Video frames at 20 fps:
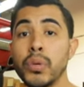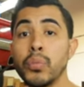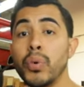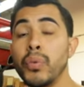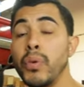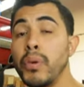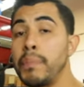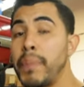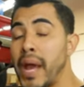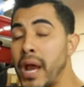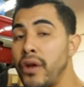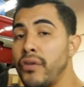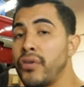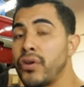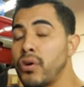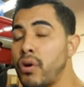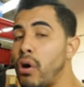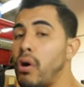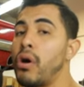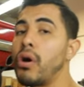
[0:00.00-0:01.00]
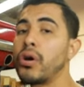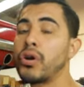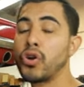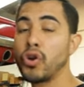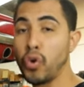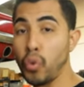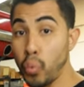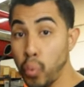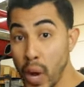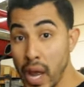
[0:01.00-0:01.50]
We repair the car
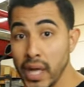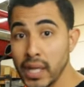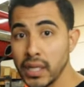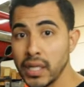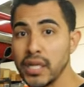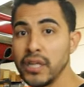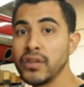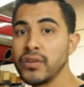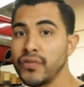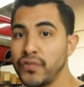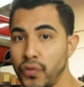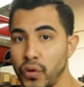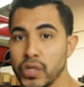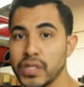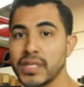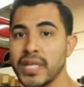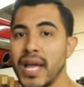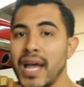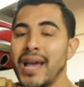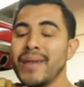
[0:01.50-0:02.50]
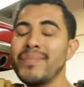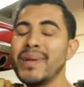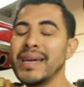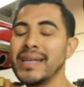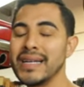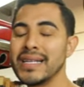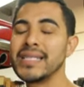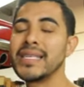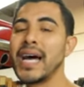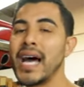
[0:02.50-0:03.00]
correctly the first time in
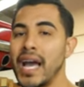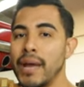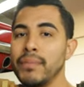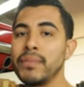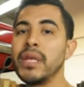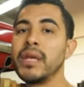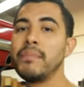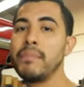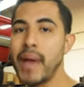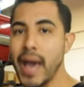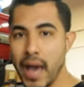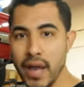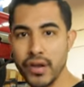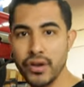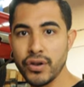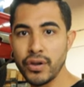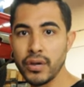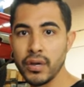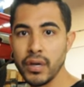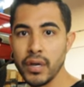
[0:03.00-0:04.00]
a timely manner.